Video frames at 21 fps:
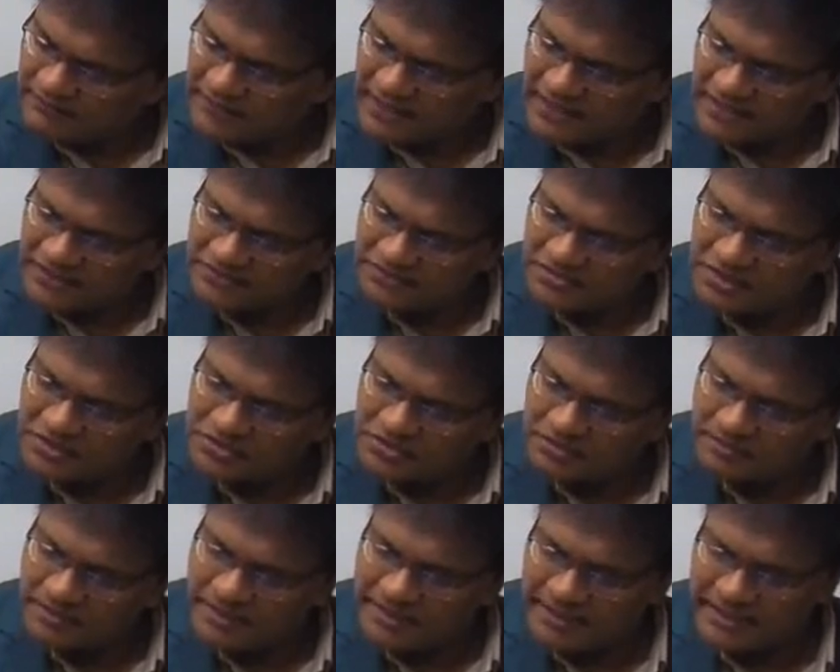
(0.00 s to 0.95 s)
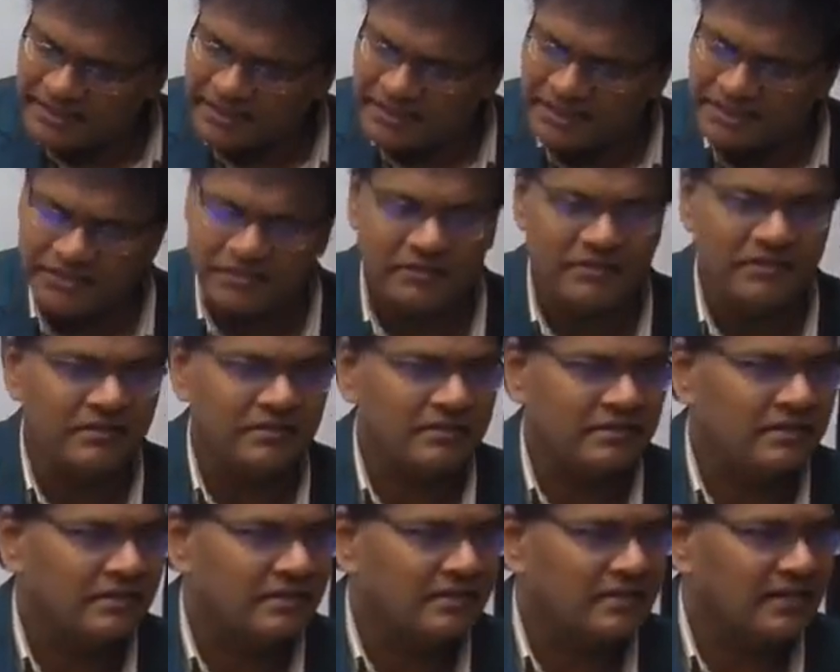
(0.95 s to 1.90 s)
factors that should be taken into
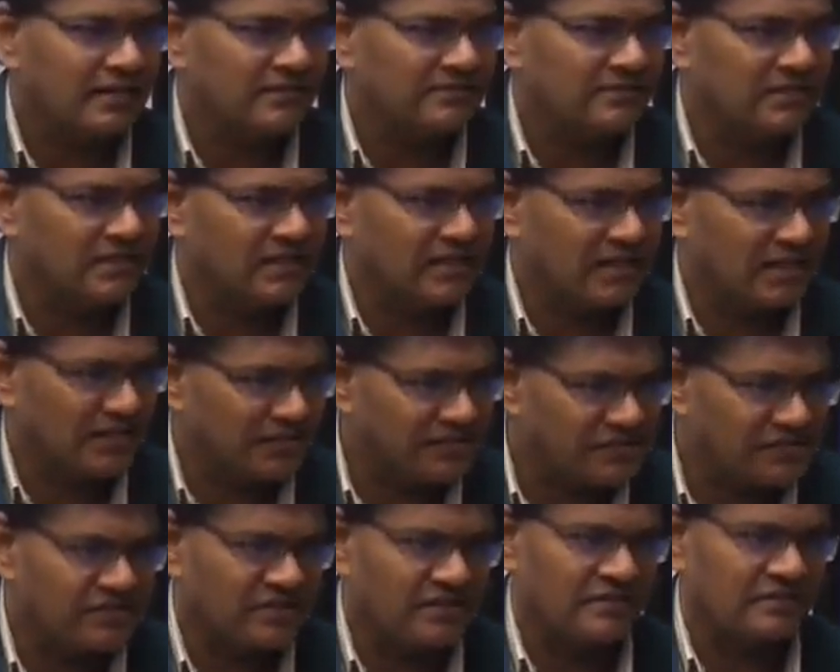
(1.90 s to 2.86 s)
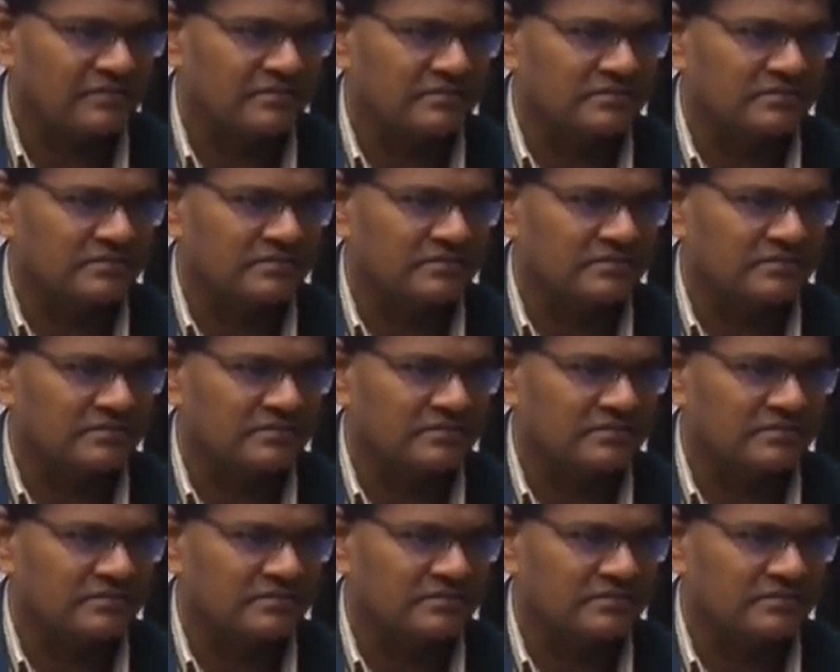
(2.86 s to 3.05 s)
consideration?